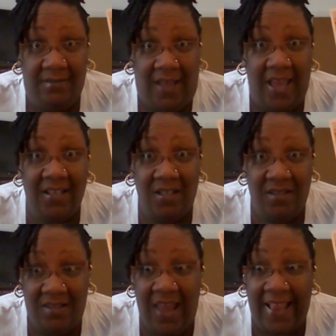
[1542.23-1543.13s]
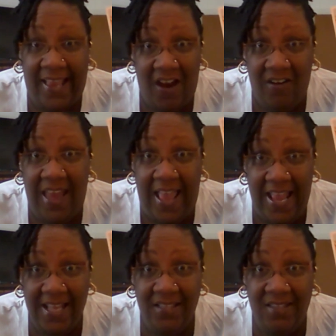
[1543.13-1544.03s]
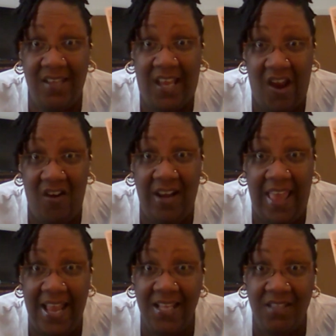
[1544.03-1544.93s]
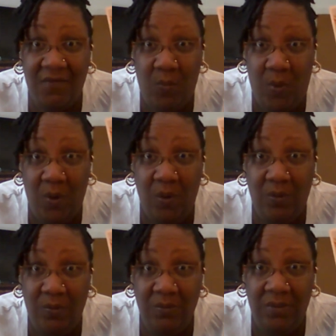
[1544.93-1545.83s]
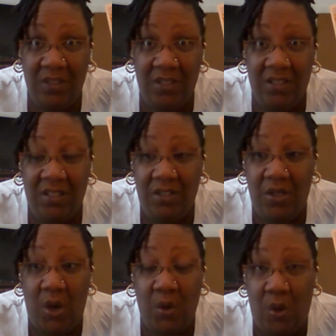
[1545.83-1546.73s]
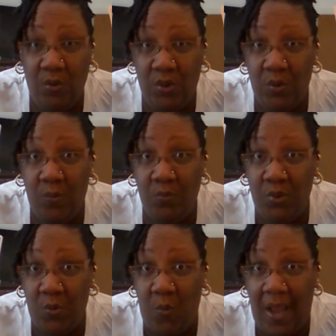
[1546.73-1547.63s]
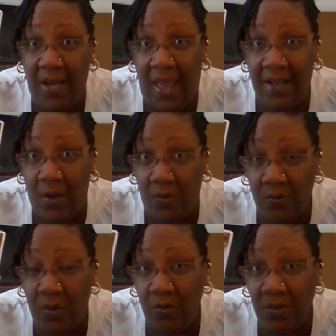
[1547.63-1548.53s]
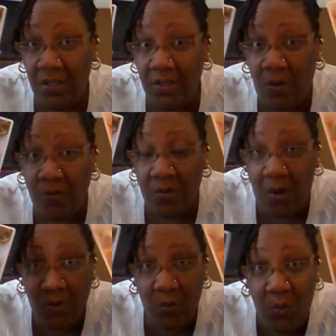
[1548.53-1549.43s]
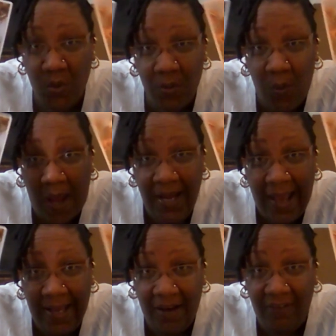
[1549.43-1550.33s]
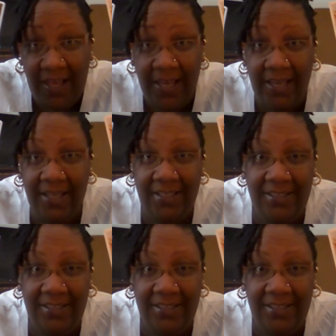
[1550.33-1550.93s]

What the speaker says: Like the Carolines of the world, go to the white light, go towards the white light, Caroline.